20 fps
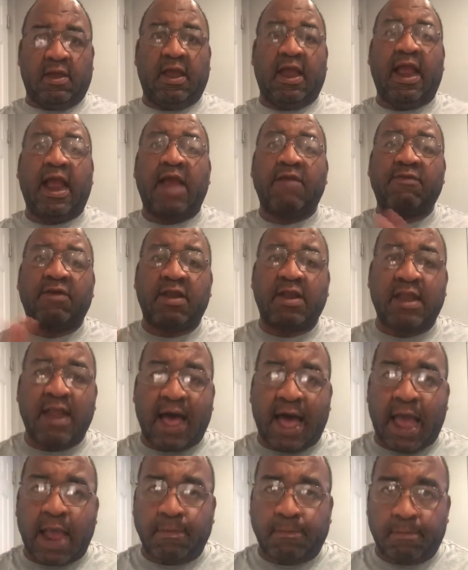every
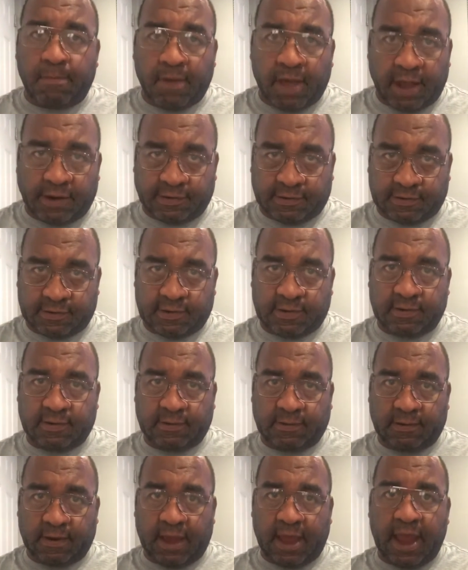nine months,
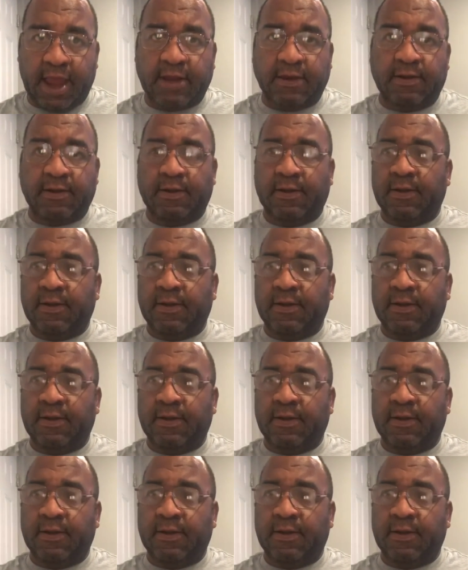right?